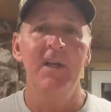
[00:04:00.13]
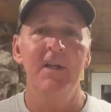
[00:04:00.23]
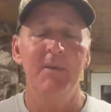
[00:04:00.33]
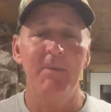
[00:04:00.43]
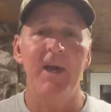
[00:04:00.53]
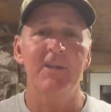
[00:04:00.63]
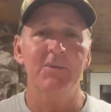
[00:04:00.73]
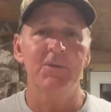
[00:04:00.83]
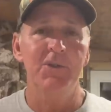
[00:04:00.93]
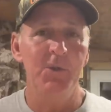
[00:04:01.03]
a bass
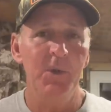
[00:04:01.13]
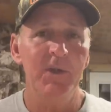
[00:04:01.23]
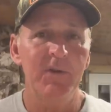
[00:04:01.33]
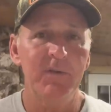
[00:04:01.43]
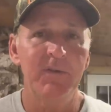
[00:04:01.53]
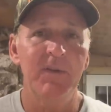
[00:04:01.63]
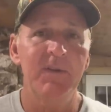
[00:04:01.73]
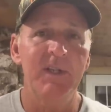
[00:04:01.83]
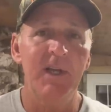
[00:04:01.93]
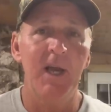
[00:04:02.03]
was
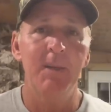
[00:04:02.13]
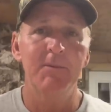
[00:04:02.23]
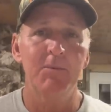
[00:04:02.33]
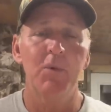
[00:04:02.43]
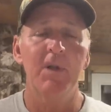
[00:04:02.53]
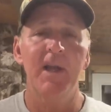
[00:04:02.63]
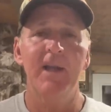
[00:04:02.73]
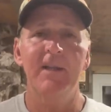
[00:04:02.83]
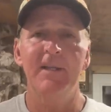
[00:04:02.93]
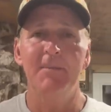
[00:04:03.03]
250 times more
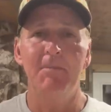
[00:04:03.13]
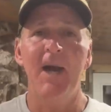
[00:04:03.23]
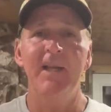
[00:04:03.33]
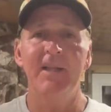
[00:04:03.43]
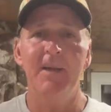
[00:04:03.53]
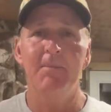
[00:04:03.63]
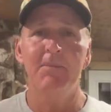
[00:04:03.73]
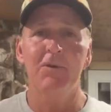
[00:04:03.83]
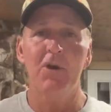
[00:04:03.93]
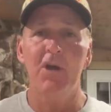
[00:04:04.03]
likely to bite that
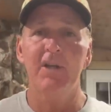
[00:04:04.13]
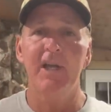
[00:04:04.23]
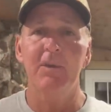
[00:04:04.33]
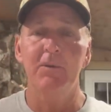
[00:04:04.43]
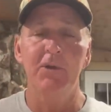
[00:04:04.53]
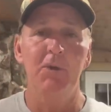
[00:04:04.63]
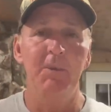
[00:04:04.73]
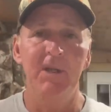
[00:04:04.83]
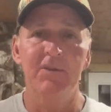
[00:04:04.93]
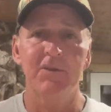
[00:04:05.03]
crawdad with no
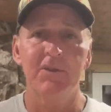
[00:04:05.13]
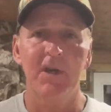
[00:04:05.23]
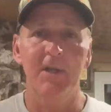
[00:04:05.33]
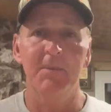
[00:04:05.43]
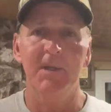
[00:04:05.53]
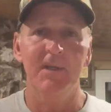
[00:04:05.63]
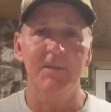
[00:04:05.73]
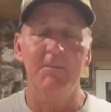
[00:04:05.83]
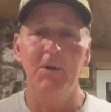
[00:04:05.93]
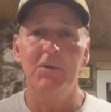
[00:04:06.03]
pinchers on it because
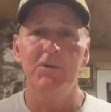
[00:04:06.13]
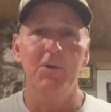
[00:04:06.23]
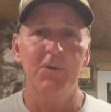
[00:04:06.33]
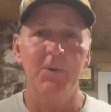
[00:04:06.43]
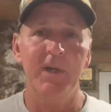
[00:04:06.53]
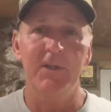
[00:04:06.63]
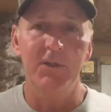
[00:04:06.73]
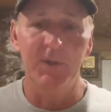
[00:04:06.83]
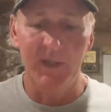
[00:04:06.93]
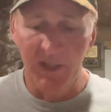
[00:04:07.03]
it posed no threat
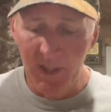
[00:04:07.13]
to it.